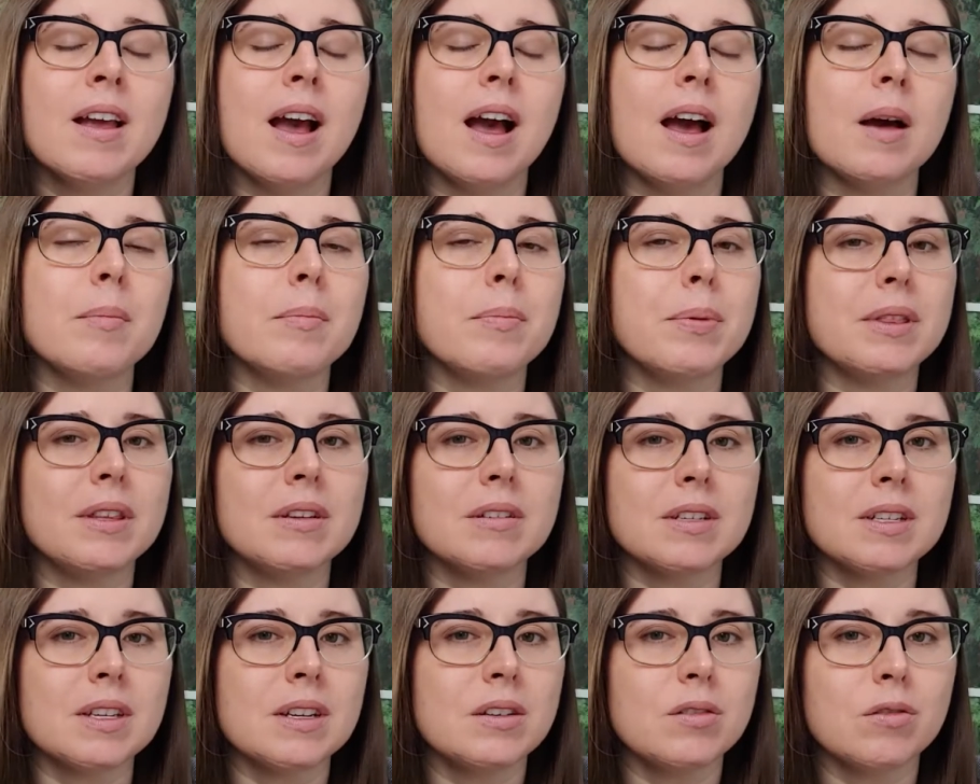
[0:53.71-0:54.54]
um, but
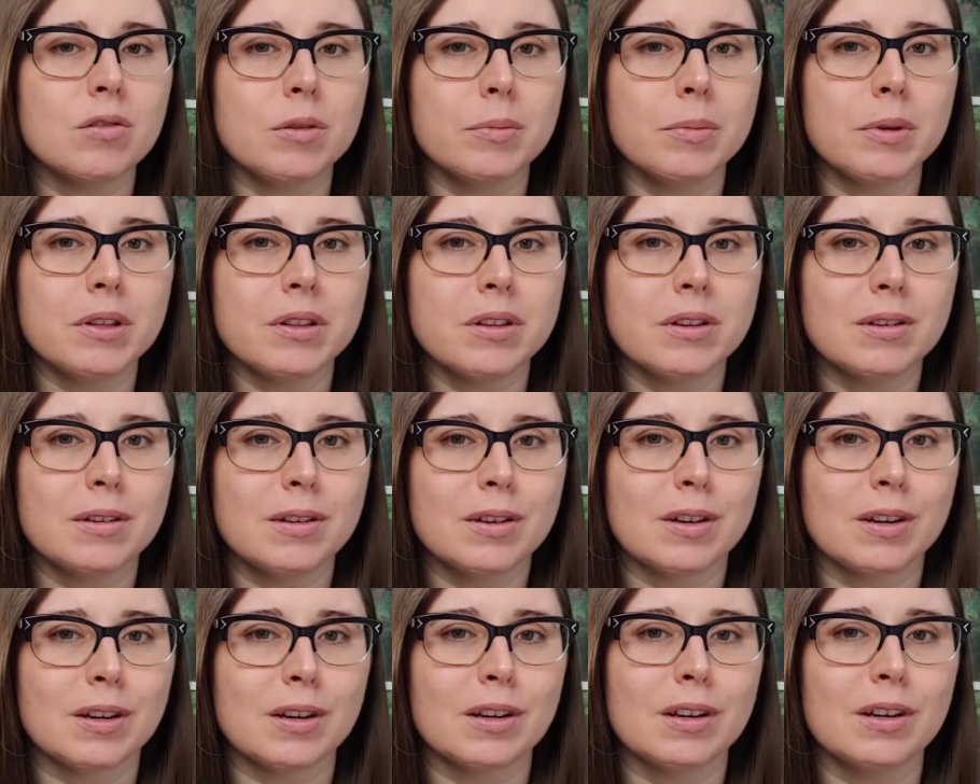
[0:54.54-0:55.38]
there's a normal little
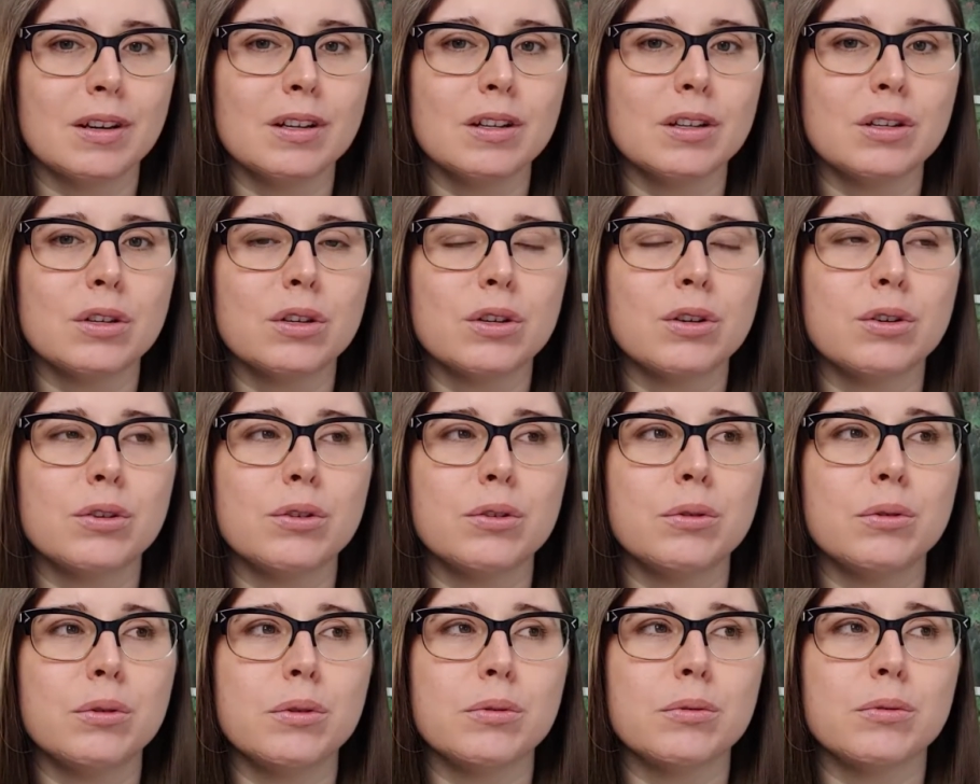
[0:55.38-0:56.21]
girl girl
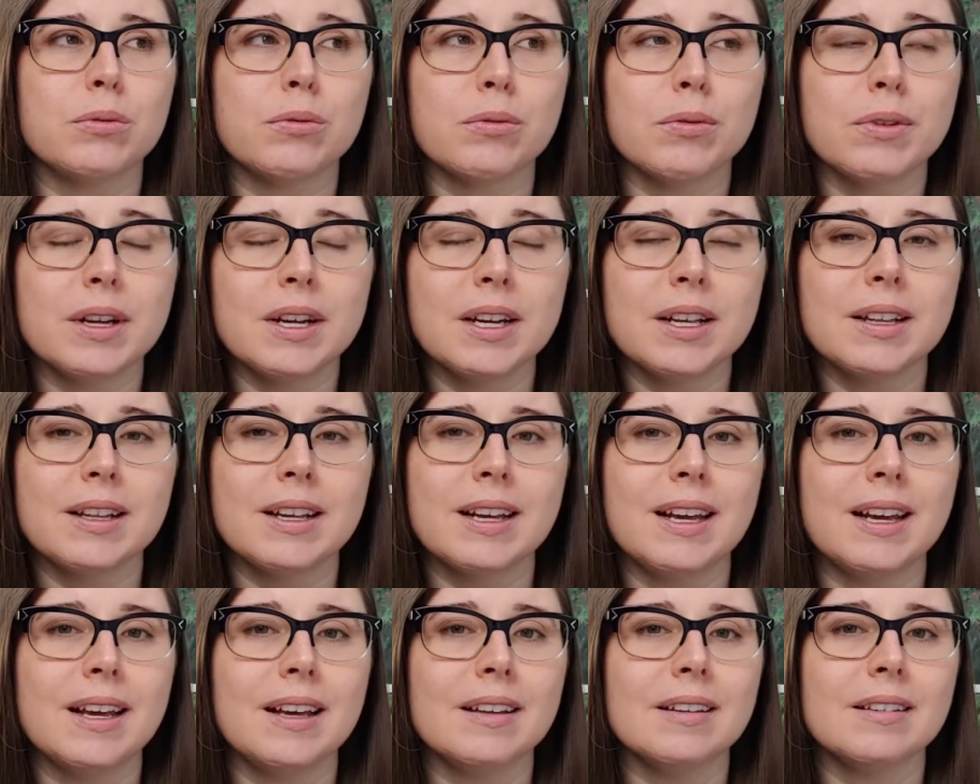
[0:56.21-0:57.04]
who
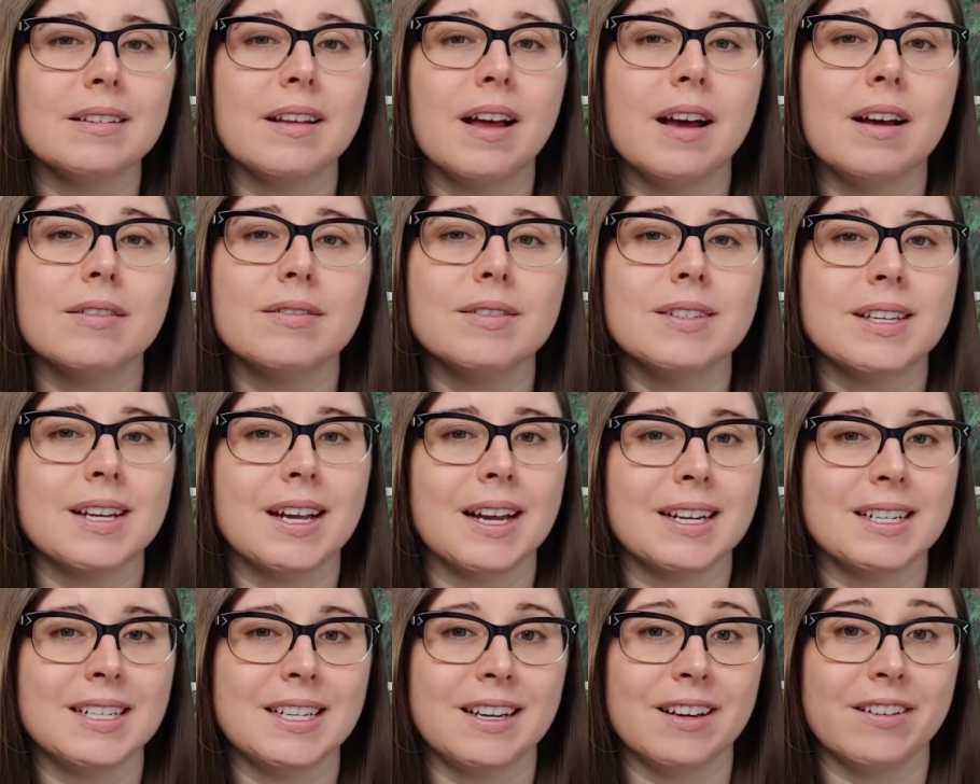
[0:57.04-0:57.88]
really loves the
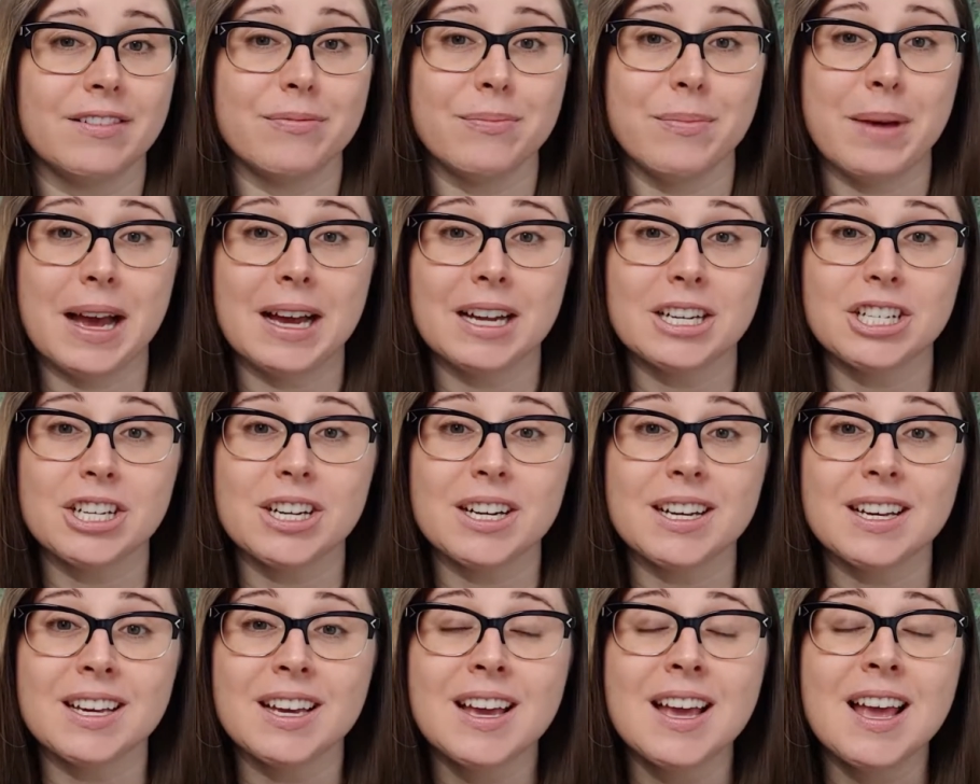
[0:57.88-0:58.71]
idea of
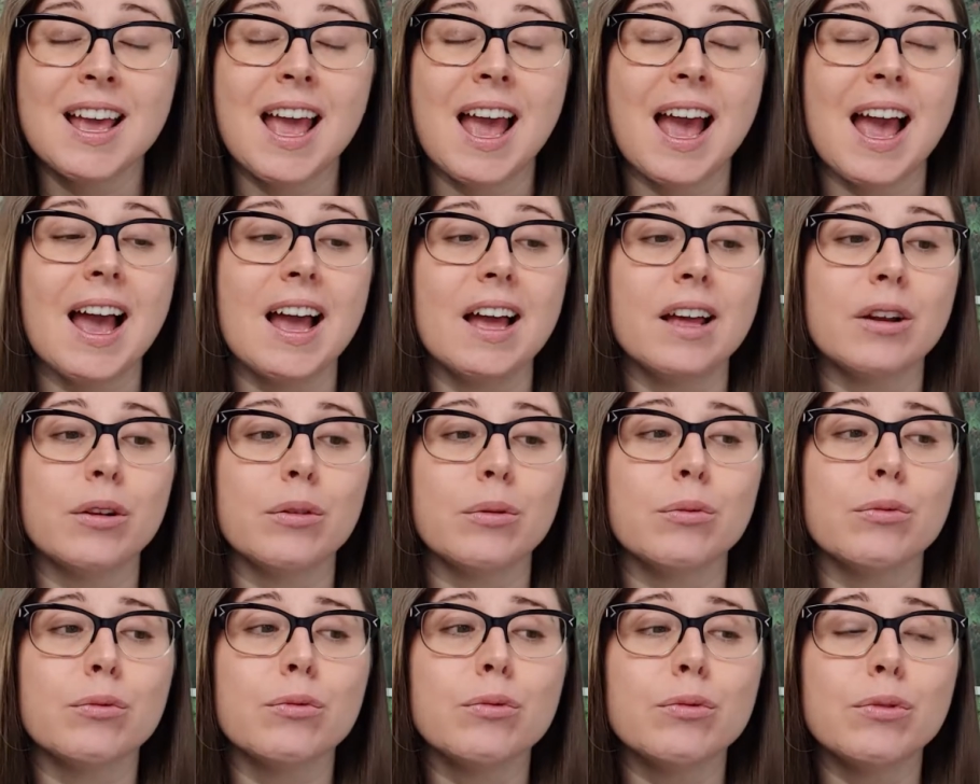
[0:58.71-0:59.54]
magic
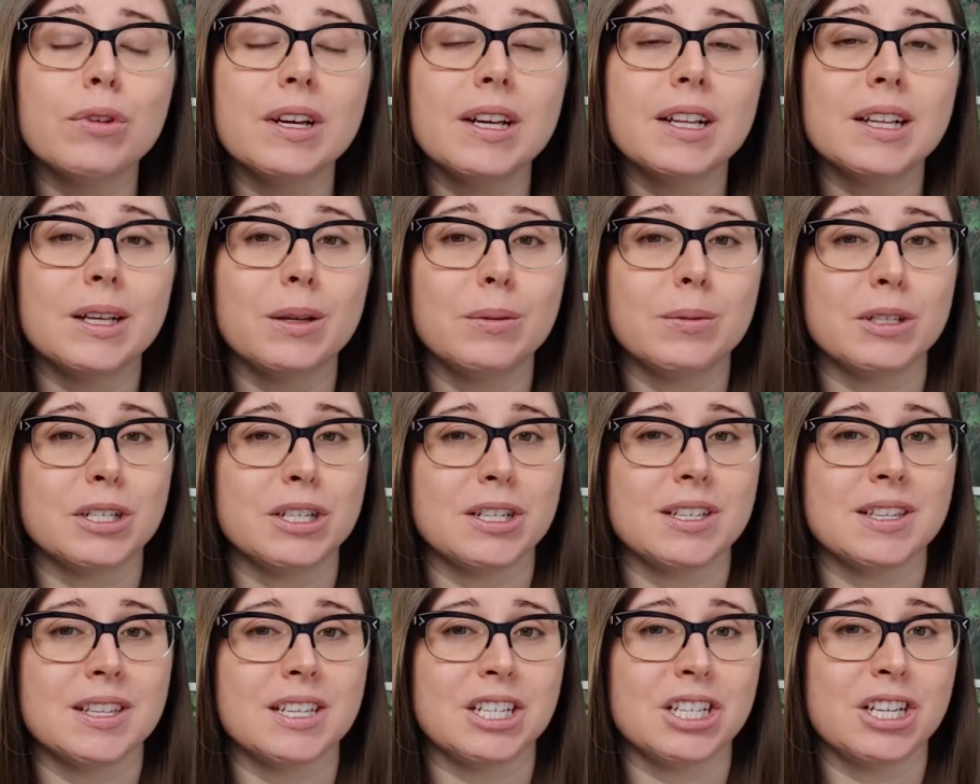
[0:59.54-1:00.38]
and really
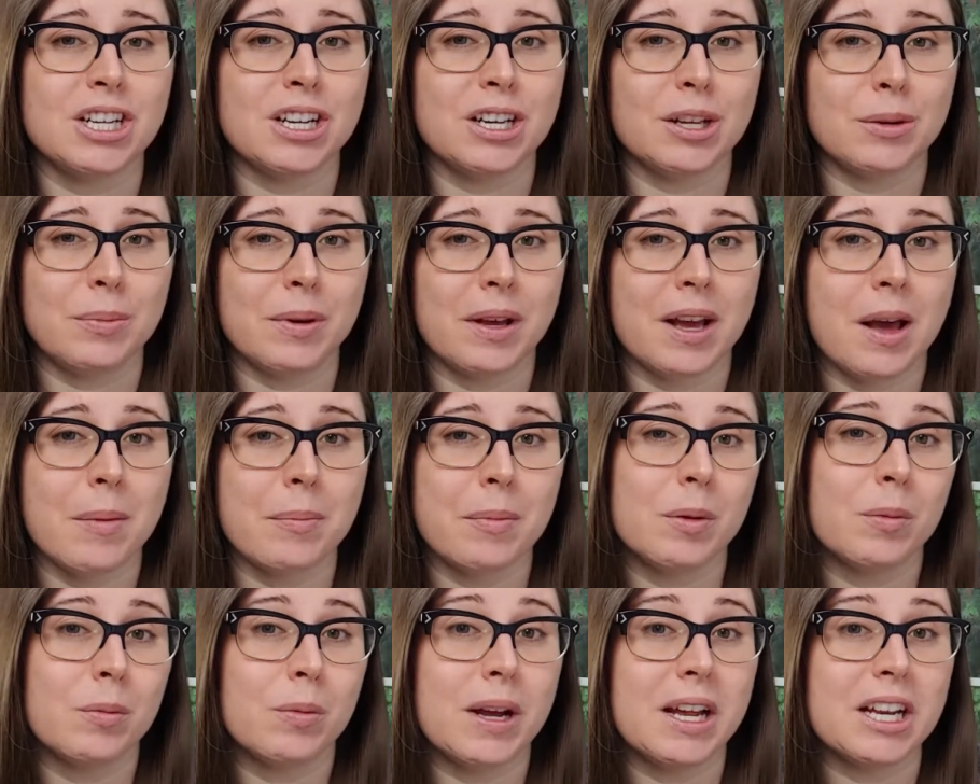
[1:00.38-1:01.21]
wishes that she could
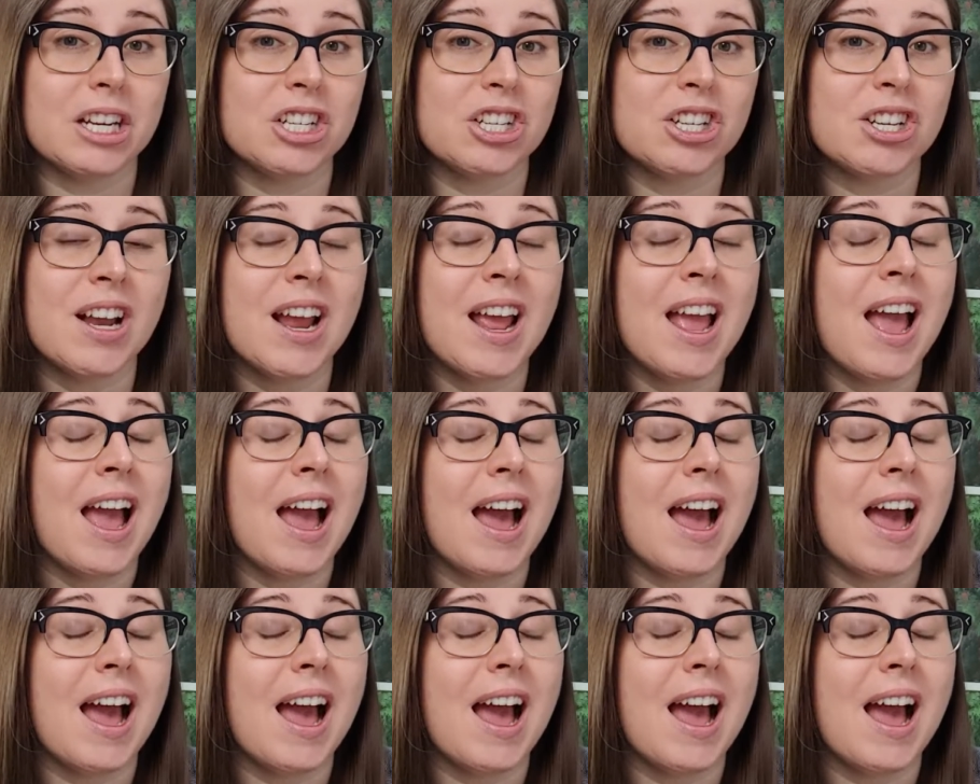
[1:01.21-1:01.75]
become a witch.